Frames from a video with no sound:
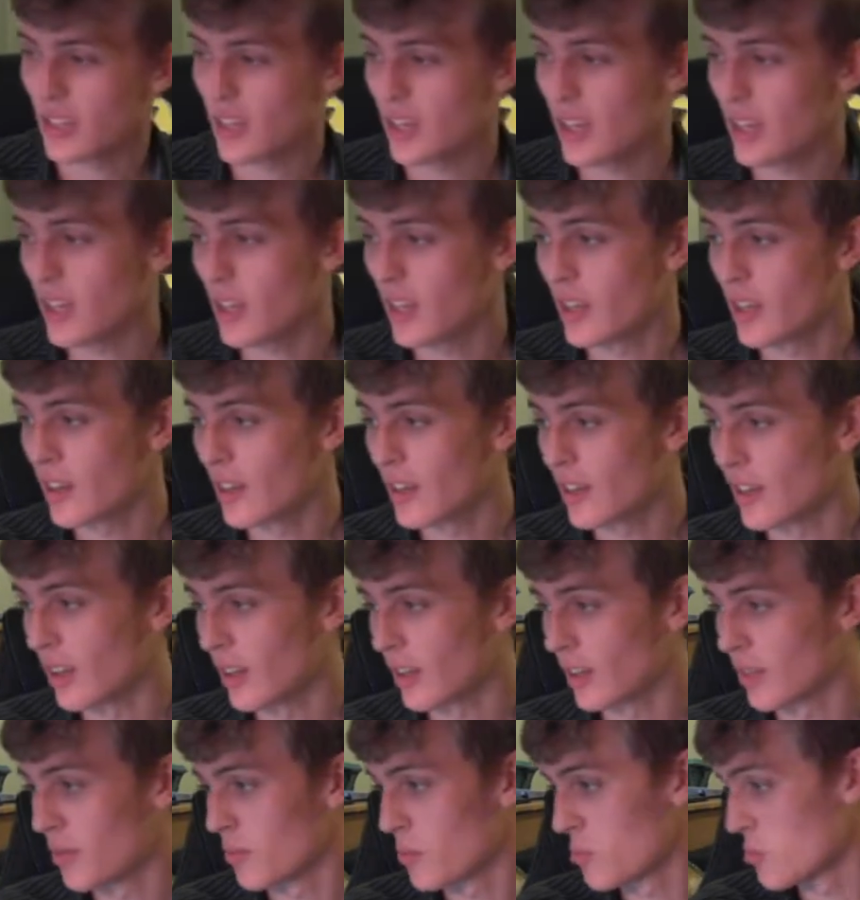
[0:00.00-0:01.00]
it. Like
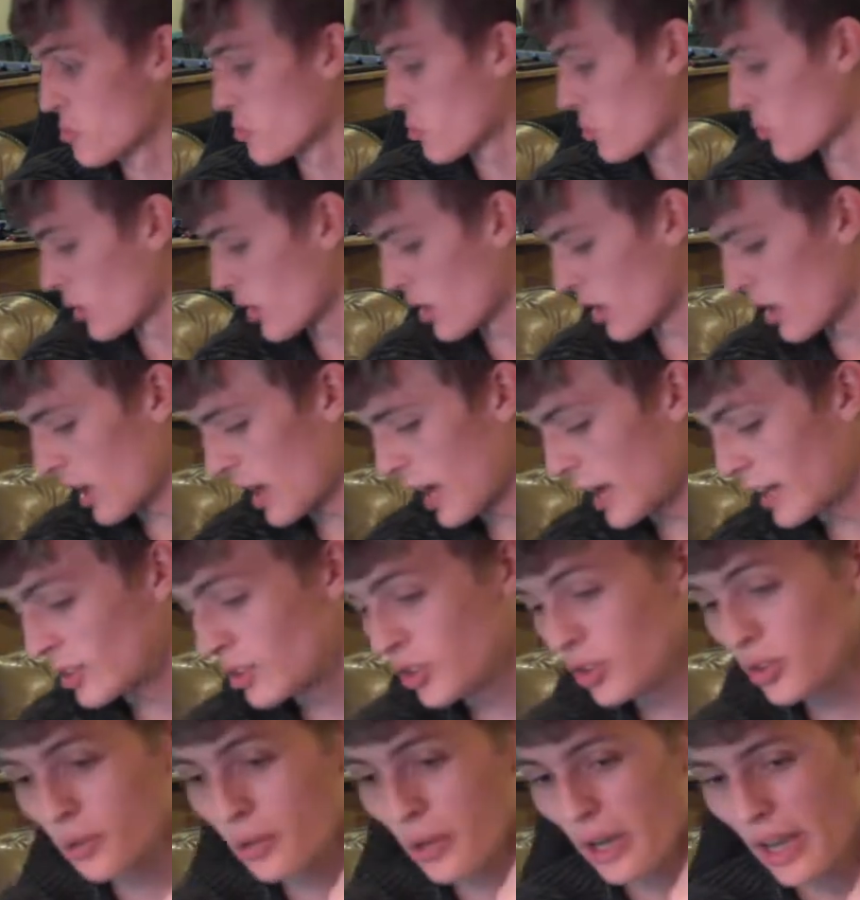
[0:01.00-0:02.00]
I
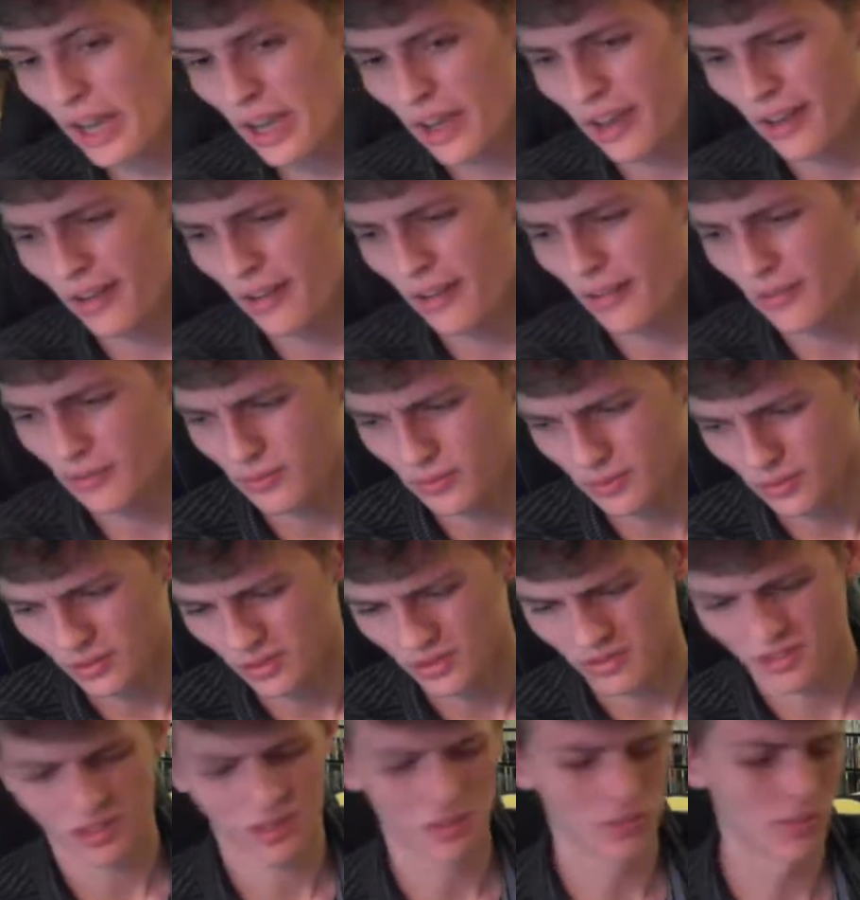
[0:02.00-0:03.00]
do have
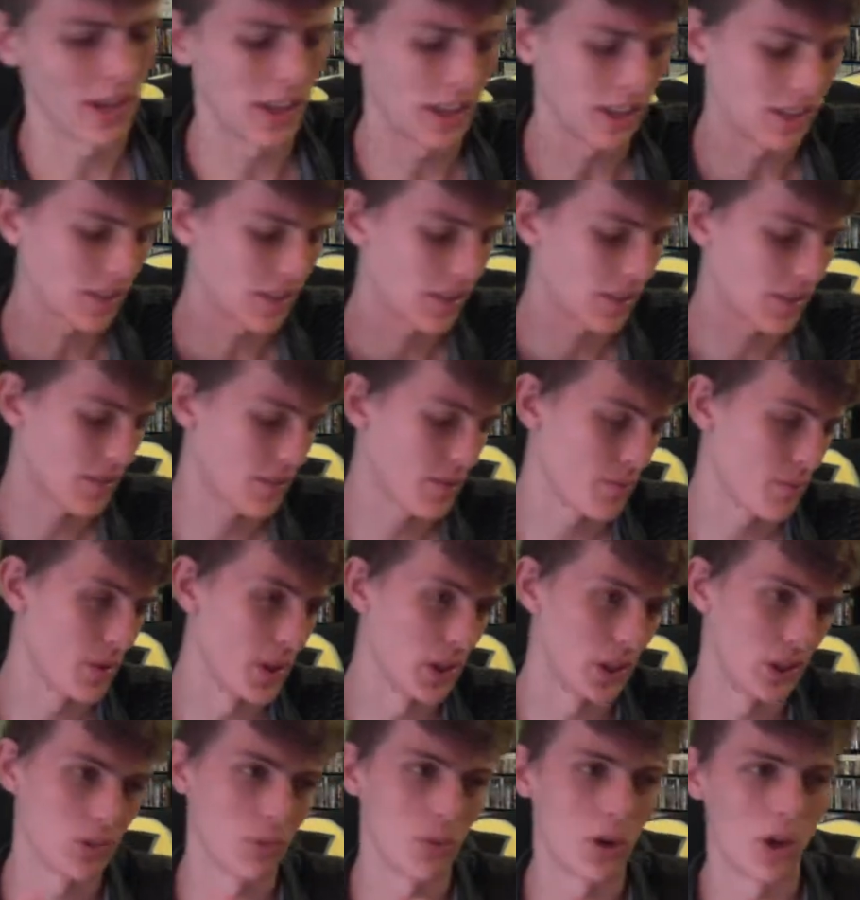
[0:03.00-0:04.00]
some like
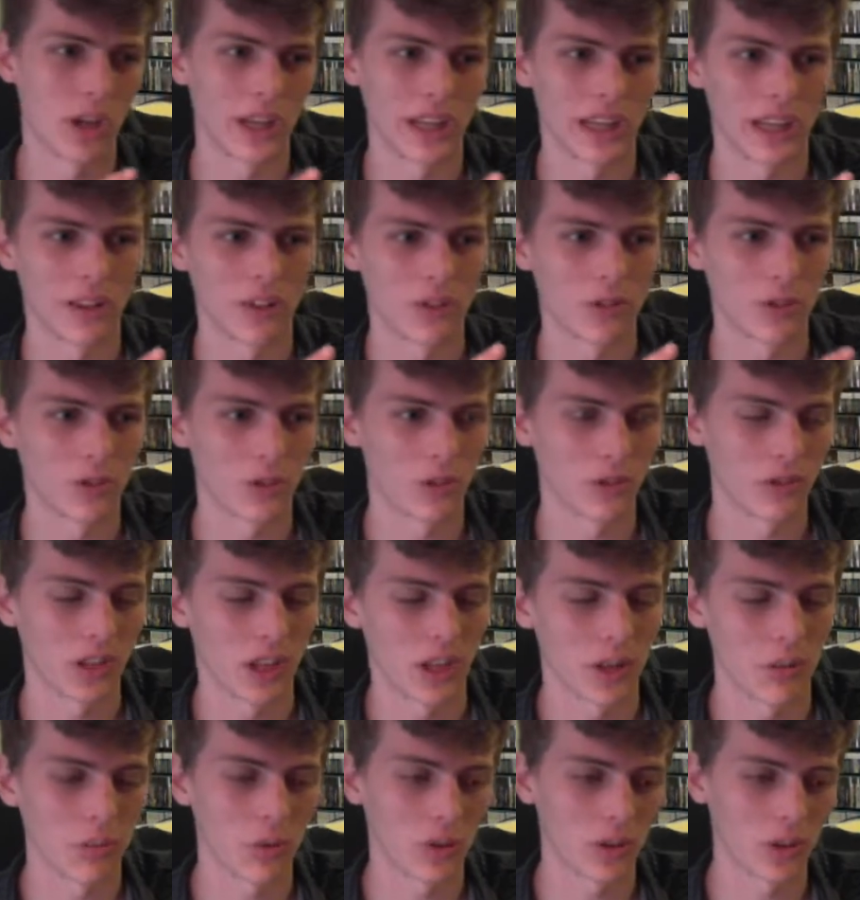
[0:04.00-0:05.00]
a small handful of
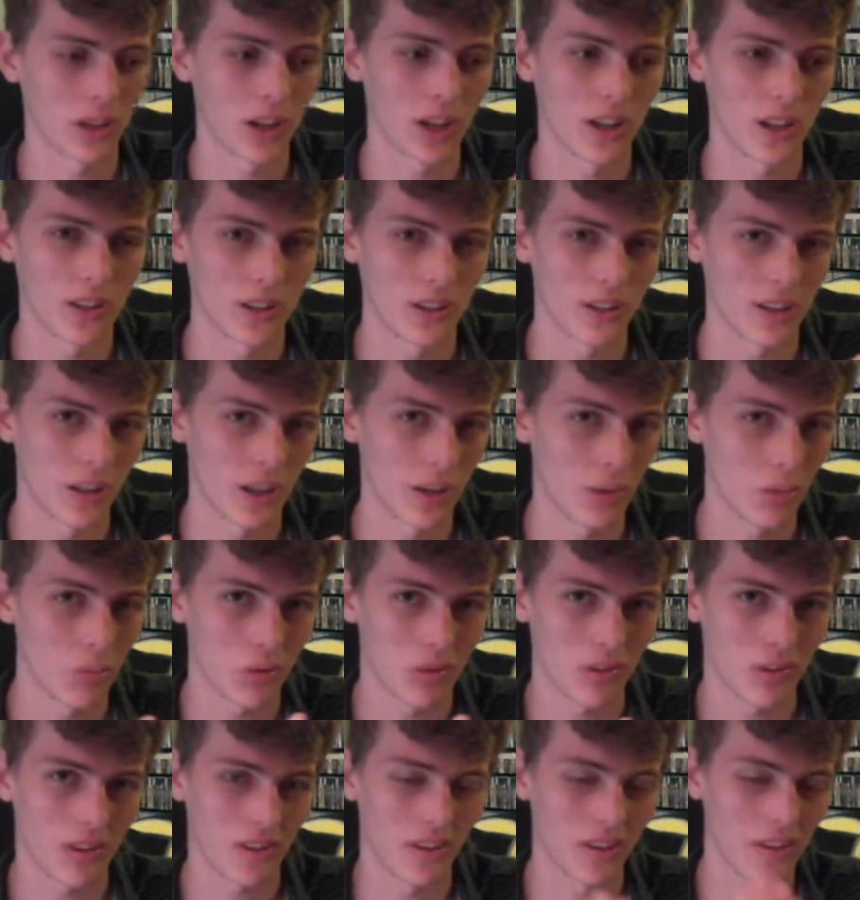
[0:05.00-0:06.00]
Game Boy Color
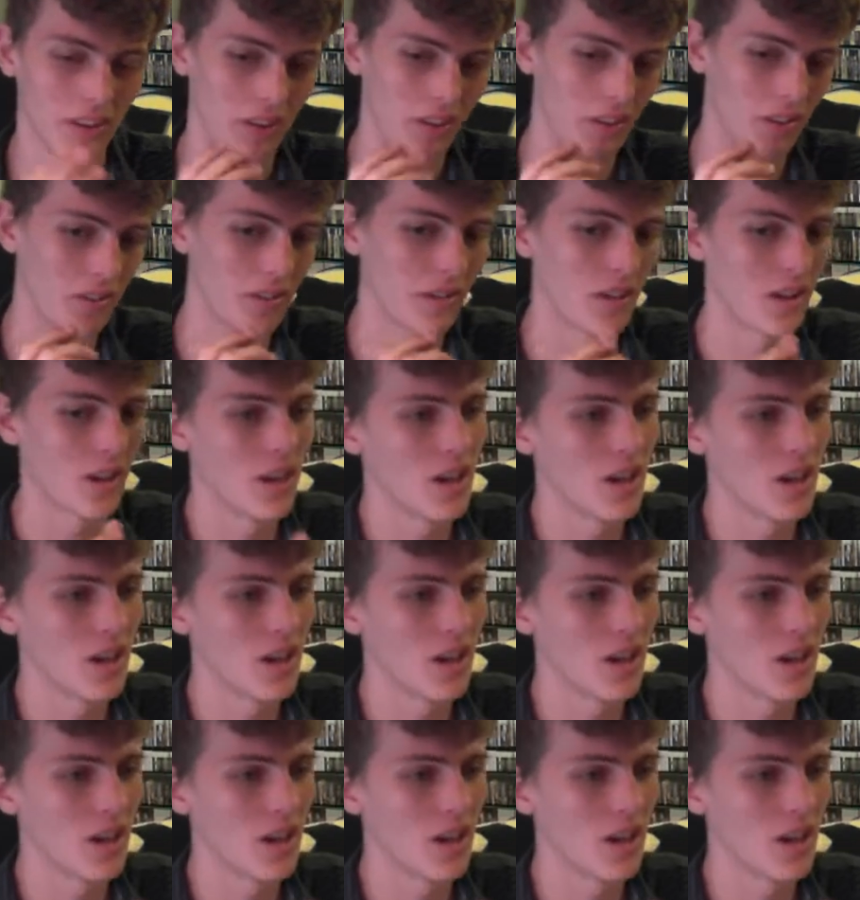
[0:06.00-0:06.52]
games and